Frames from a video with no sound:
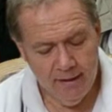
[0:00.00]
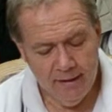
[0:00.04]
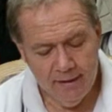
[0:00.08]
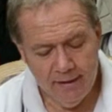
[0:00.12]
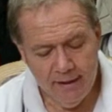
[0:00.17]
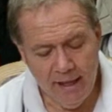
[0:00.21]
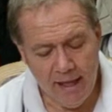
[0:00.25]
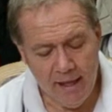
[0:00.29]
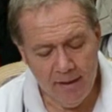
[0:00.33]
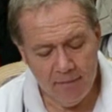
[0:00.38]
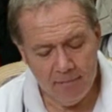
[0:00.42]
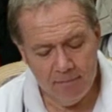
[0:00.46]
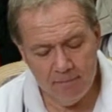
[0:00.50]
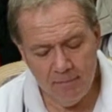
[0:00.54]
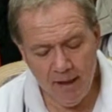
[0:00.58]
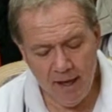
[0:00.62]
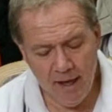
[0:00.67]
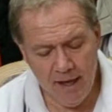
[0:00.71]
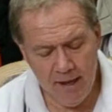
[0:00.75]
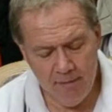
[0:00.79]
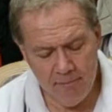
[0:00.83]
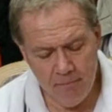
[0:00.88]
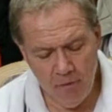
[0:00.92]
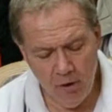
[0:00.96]
Let
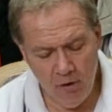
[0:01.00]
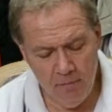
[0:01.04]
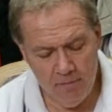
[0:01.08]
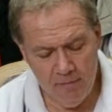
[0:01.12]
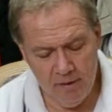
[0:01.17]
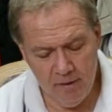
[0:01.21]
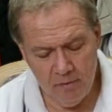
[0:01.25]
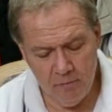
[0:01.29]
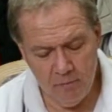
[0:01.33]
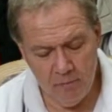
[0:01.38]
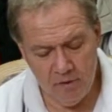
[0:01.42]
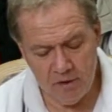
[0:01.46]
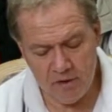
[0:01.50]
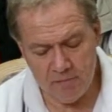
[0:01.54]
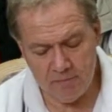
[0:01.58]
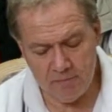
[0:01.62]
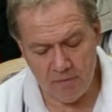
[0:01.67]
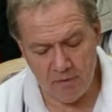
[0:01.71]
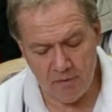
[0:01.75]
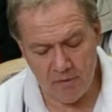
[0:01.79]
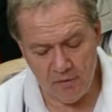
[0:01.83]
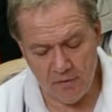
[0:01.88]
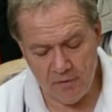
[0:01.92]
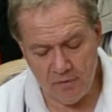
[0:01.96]
my moment
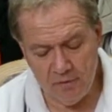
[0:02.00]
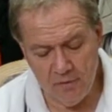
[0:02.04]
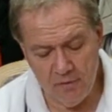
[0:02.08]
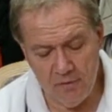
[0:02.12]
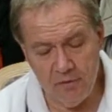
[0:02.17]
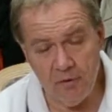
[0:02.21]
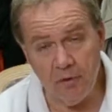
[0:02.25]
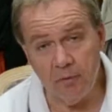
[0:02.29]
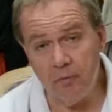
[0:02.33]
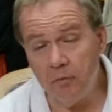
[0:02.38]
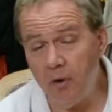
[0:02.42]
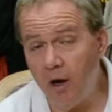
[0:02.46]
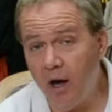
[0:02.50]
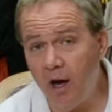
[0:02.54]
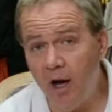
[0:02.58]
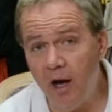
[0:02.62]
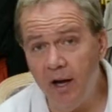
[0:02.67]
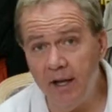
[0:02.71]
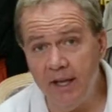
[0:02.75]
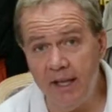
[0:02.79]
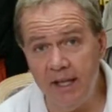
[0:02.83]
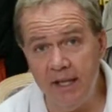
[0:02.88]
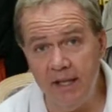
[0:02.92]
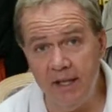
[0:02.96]
whisper through the
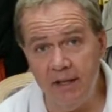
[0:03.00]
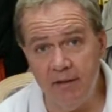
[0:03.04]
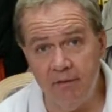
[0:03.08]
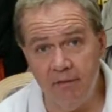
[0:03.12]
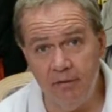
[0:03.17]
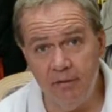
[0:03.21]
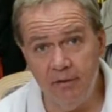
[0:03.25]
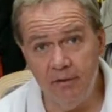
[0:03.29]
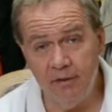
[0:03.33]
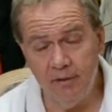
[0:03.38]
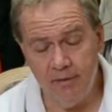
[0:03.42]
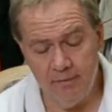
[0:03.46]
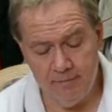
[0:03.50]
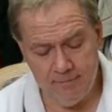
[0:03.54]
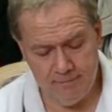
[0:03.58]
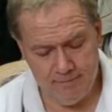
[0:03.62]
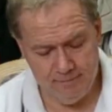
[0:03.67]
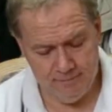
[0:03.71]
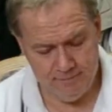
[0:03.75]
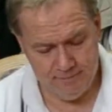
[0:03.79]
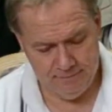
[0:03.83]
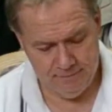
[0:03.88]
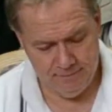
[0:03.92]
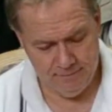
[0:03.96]
raw heaves.
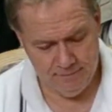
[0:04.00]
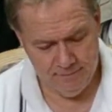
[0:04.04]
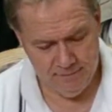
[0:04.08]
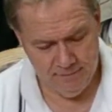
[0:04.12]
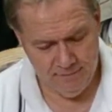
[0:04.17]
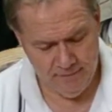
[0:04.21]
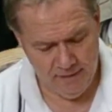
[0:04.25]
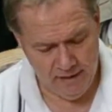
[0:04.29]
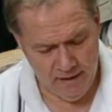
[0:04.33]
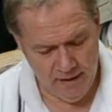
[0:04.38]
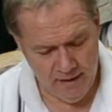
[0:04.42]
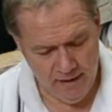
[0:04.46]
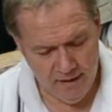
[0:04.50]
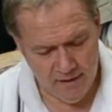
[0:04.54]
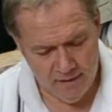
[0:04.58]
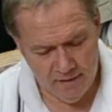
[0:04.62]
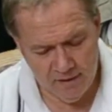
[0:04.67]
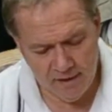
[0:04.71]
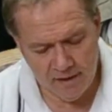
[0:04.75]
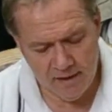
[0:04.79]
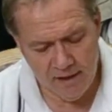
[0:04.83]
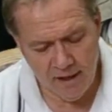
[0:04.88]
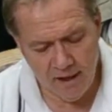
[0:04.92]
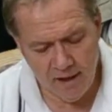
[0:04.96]

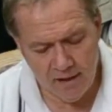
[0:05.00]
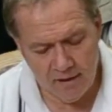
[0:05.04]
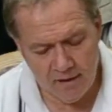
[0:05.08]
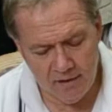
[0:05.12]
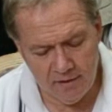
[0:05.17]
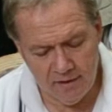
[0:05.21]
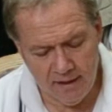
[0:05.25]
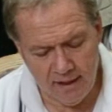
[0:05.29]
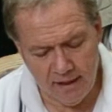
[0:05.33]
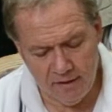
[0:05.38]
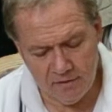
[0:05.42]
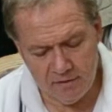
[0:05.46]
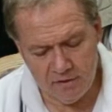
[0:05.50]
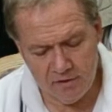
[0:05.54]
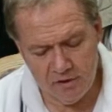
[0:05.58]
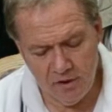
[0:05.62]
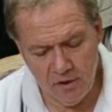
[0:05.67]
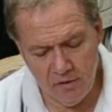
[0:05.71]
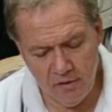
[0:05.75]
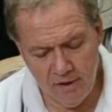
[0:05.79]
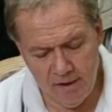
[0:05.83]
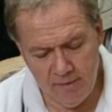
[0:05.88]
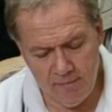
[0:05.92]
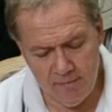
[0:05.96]
The guard allows
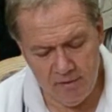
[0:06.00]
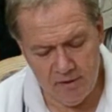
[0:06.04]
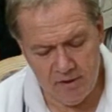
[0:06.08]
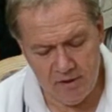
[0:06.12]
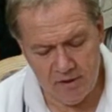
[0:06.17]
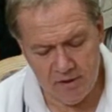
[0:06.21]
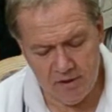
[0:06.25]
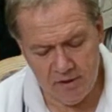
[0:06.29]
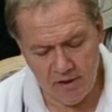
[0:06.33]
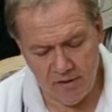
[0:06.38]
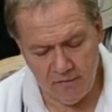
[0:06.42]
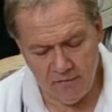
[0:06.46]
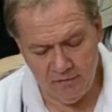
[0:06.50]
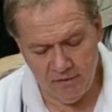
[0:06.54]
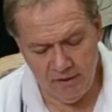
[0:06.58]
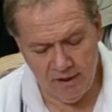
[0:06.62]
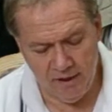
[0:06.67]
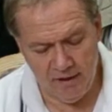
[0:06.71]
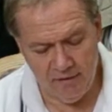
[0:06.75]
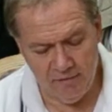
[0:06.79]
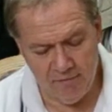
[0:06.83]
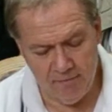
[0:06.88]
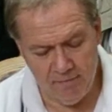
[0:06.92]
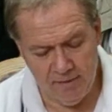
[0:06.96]
no images of
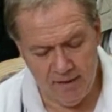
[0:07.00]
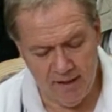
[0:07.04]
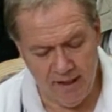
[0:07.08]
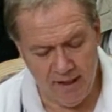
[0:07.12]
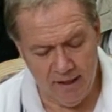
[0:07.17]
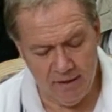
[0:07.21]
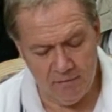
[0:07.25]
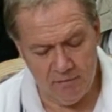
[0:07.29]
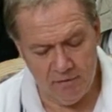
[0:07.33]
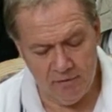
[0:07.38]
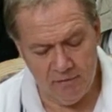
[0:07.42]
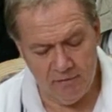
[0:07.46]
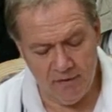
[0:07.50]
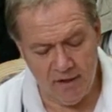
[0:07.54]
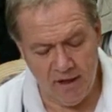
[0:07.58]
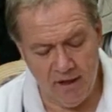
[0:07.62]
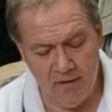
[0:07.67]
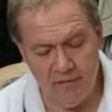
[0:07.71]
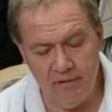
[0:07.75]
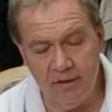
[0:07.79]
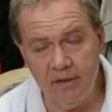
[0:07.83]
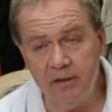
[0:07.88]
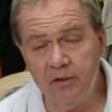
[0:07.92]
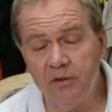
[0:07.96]
love beyond
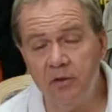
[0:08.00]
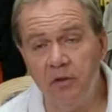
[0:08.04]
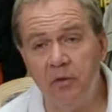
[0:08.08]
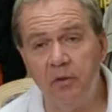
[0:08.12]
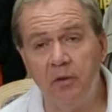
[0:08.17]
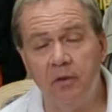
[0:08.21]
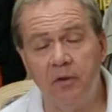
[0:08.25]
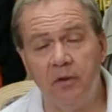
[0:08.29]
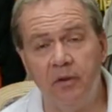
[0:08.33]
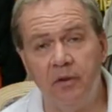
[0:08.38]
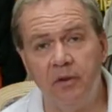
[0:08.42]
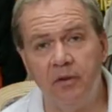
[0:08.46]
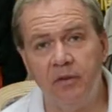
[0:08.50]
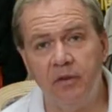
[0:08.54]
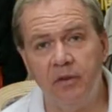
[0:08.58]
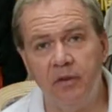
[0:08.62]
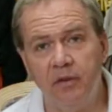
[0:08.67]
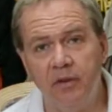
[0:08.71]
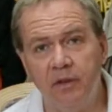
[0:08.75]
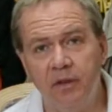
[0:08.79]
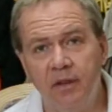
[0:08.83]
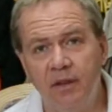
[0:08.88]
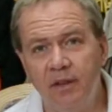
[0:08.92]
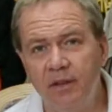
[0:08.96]
revolving doors.
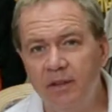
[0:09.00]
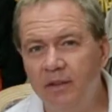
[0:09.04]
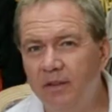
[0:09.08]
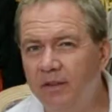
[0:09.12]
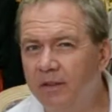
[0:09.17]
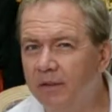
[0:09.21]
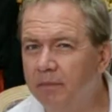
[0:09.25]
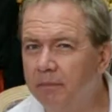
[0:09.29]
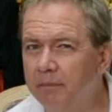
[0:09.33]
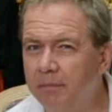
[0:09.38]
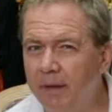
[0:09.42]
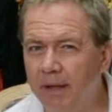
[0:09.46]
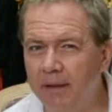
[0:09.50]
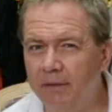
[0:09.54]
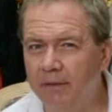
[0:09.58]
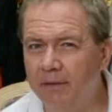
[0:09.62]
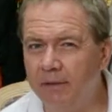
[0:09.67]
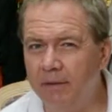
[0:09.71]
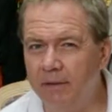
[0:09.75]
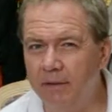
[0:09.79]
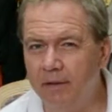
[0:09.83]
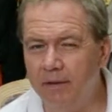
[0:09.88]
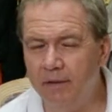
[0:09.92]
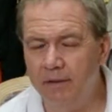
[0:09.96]

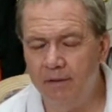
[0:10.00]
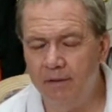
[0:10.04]
Demented.